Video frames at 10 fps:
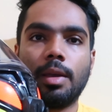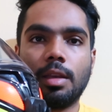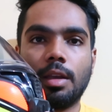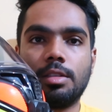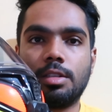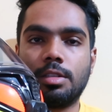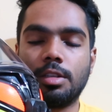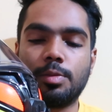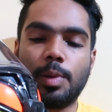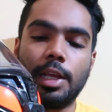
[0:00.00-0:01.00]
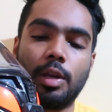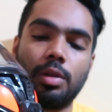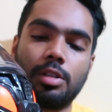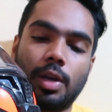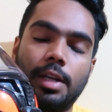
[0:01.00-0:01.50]
I think it's pretty
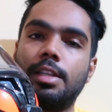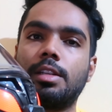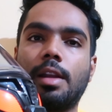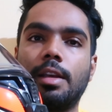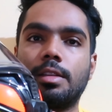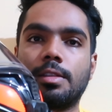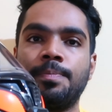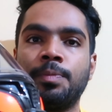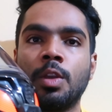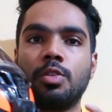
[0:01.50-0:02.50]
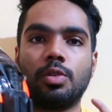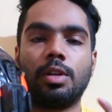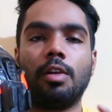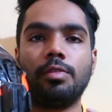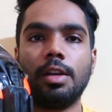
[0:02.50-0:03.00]
good, so I just try this. So
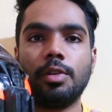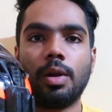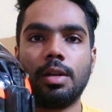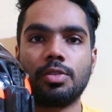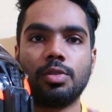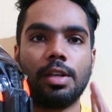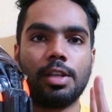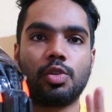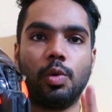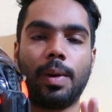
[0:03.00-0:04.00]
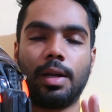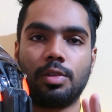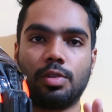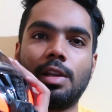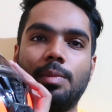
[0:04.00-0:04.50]
now that you understood there is two
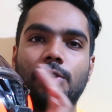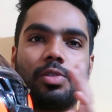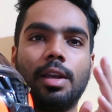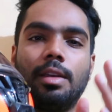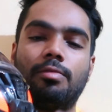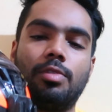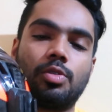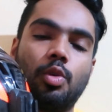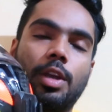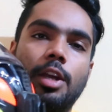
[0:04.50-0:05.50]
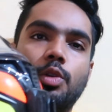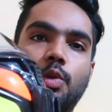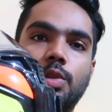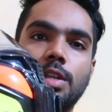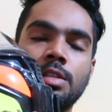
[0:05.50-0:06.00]
patterns of helmet, so I was okay to
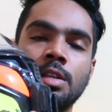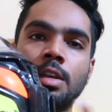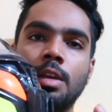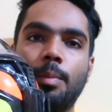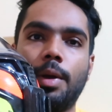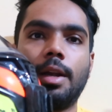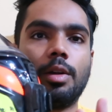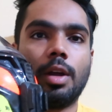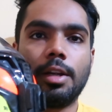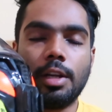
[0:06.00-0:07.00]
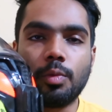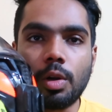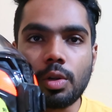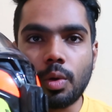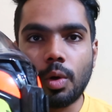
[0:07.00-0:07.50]
do this, but I didn't
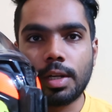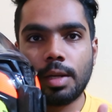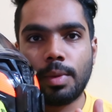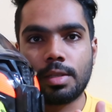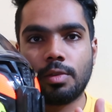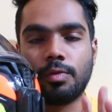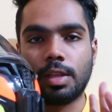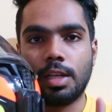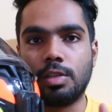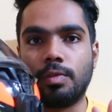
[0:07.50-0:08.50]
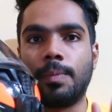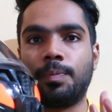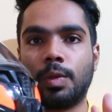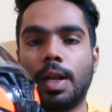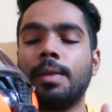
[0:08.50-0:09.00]
want to go ahead and mess up with
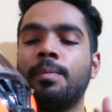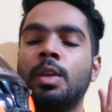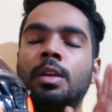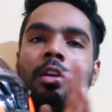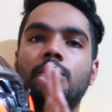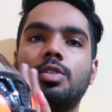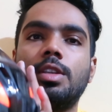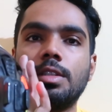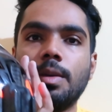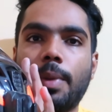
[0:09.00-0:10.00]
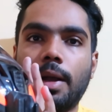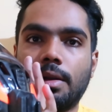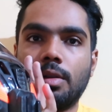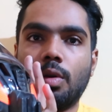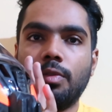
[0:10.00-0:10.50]
AGV, right? So this is the
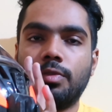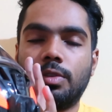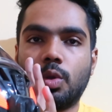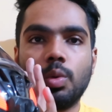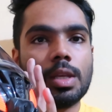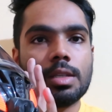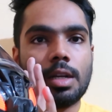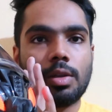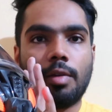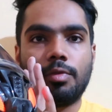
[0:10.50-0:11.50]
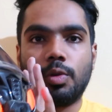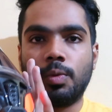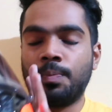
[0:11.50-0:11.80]
pattern of two things that you have to do.